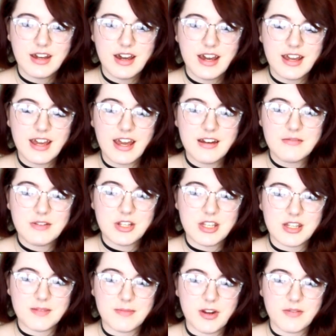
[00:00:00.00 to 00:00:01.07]
I kind of wish
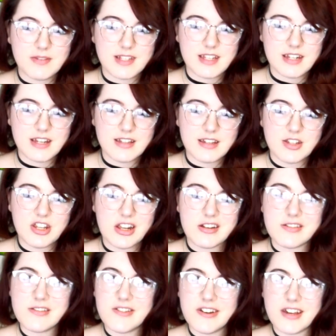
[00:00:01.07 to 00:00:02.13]
this part wasn't English. I
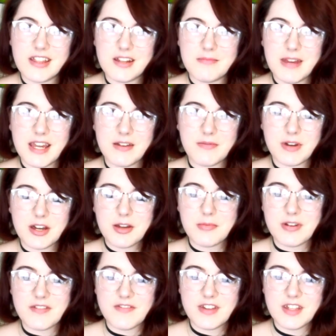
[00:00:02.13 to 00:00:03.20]
don't know how they'd make it work, but
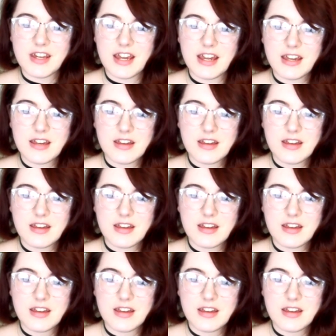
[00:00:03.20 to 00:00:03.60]
I feel like